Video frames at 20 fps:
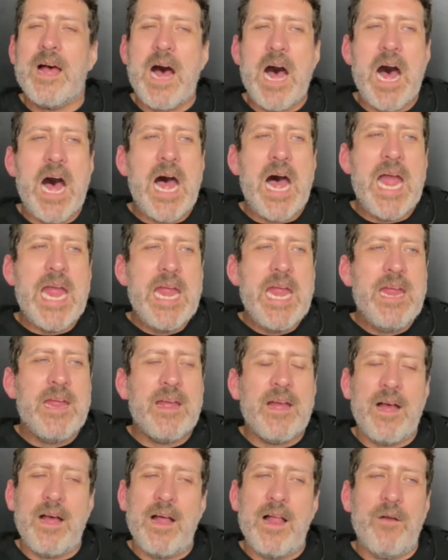I
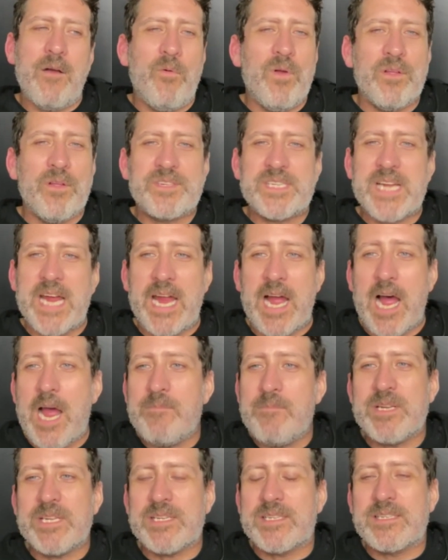will say
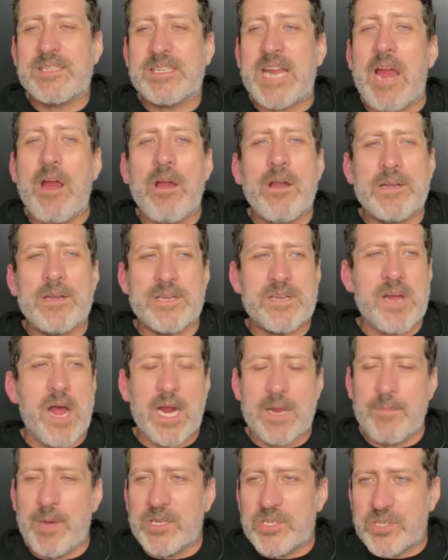I'm just scared to
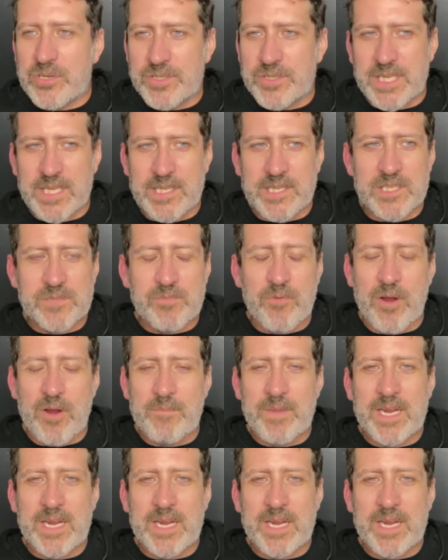talk about Jersey at this point,